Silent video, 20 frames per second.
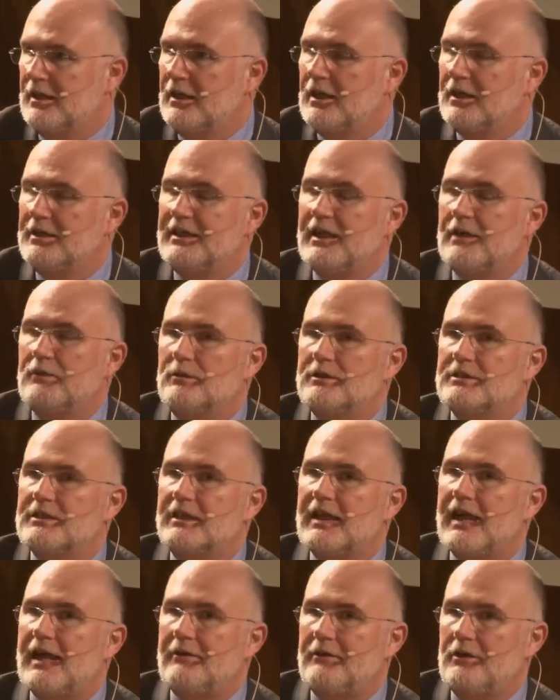Mm-hmm. And yet we're
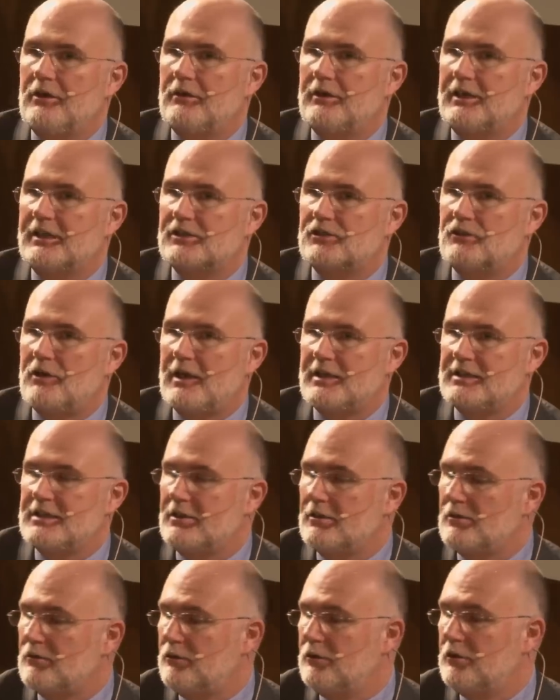to carry on
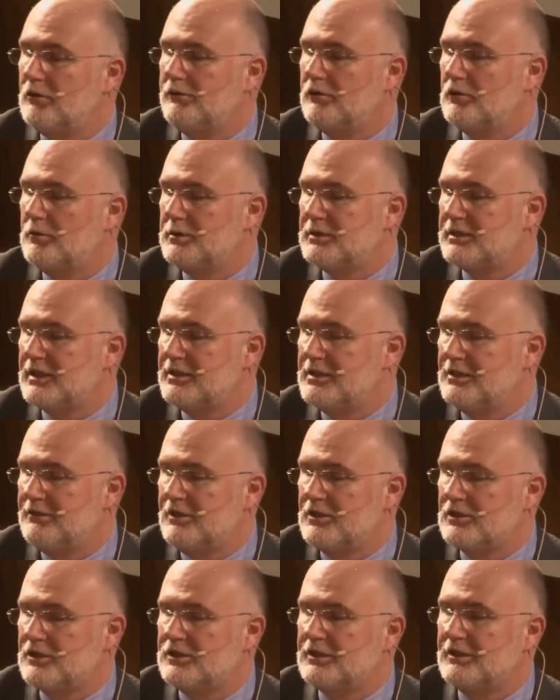extracting 3 or 4%
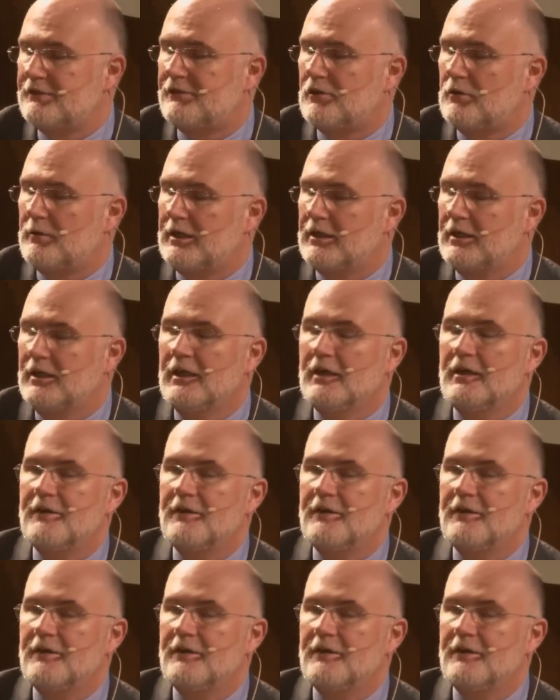efficiency from it